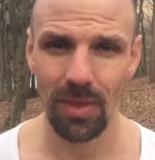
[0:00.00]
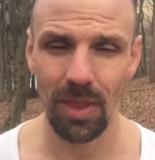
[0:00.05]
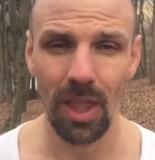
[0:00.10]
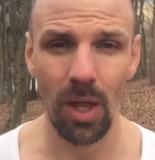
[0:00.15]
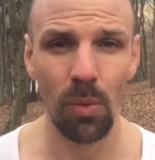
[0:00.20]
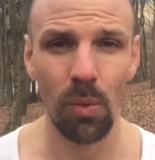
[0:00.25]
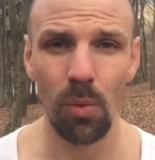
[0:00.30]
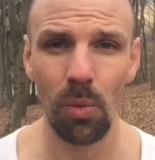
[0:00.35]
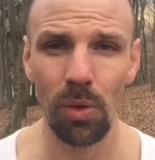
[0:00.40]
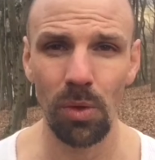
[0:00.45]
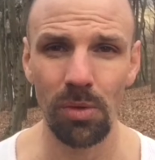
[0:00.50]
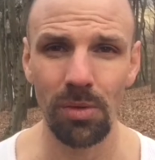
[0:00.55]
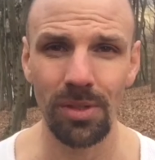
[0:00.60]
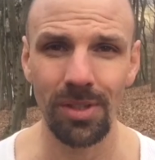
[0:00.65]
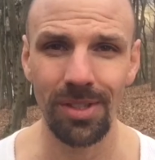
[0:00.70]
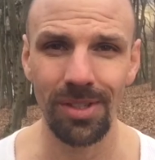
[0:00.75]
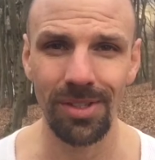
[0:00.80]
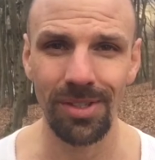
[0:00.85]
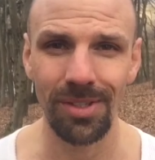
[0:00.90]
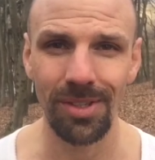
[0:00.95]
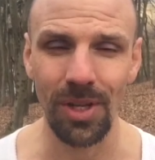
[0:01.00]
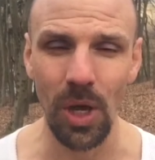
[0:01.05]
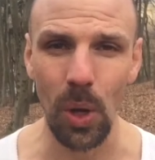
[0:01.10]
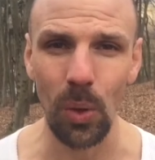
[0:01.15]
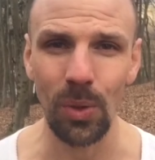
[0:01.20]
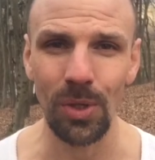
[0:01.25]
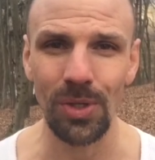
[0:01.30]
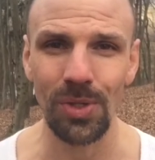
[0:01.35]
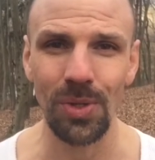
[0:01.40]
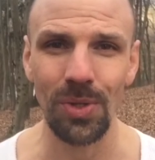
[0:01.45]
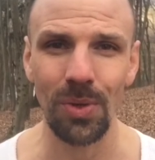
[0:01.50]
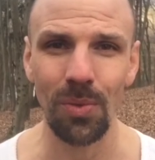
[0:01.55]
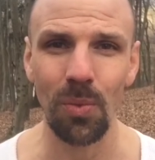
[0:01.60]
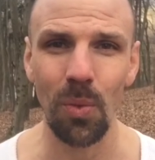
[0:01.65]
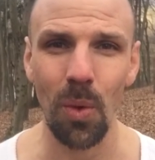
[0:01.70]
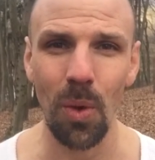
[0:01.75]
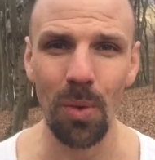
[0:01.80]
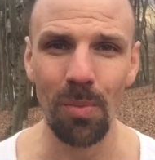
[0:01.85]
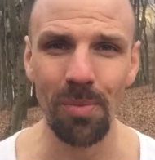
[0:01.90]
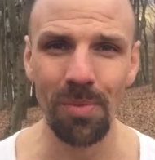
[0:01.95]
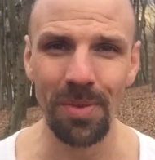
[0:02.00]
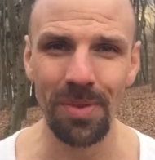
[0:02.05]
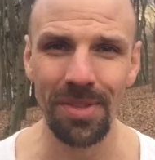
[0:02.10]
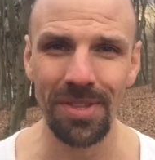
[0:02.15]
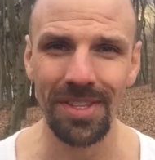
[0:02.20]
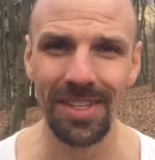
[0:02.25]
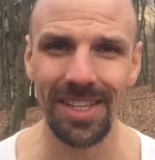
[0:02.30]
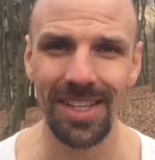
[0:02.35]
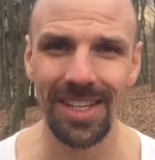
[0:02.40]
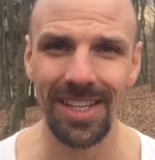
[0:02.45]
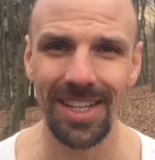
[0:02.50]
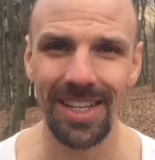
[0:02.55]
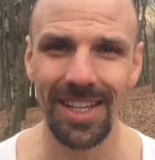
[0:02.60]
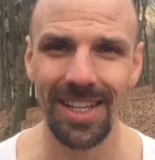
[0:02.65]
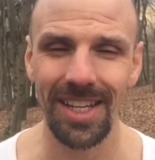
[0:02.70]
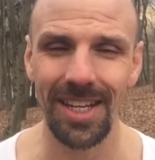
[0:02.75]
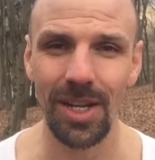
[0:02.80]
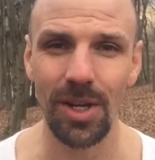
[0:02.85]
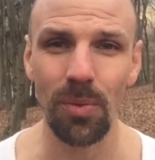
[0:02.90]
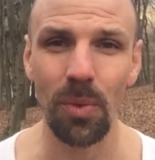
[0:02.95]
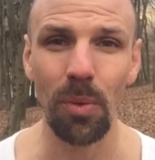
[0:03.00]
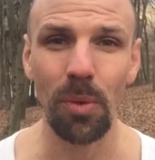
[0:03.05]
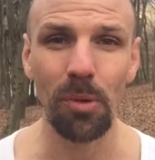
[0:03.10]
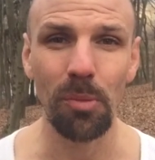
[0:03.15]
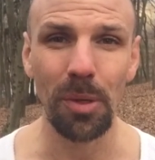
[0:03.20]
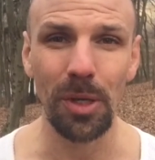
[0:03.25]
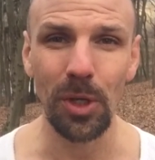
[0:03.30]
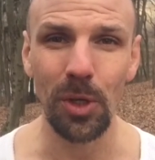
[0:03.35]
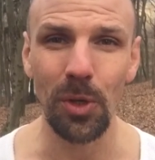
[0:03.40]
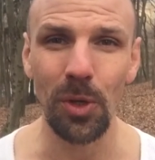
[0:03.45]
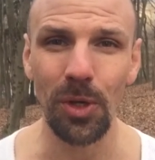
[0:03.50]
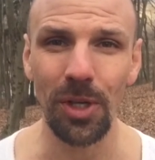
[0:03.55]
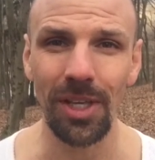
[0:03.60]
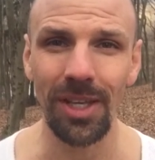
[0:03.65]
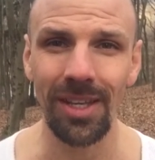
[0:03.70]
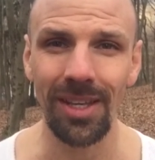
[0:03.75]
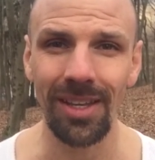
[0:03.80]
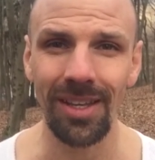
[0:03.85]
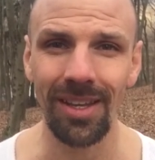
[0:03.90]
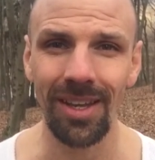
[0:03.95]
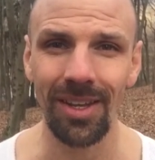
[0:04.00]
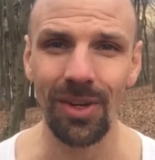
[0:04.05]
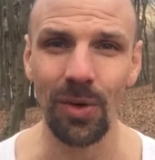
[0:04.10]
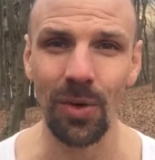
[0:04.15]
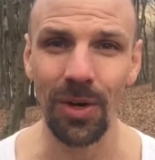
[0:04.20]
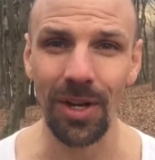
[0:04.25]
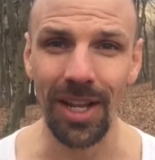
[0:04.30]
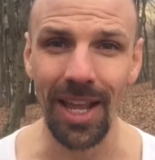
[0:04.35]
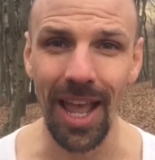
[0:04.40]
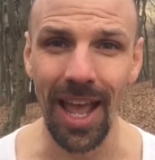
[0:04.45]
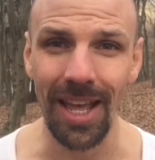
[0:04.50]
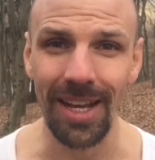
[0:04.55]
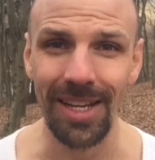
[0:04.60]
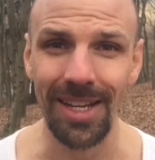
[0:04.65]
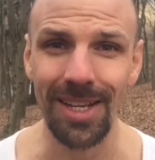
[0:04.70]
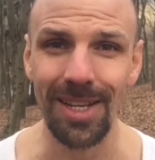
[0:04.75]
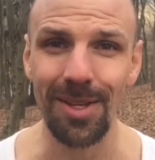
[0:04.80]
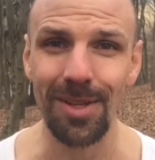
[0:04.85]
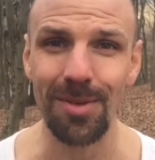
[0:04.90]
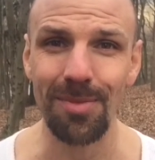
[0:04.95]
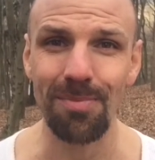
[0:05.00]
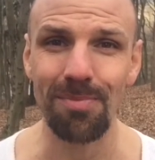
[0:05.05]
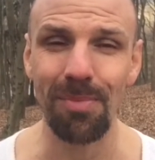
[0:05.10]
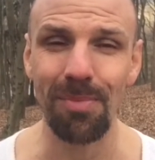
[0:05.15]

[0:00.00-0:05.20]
Then we will go into the warmth we will be cooking an organic,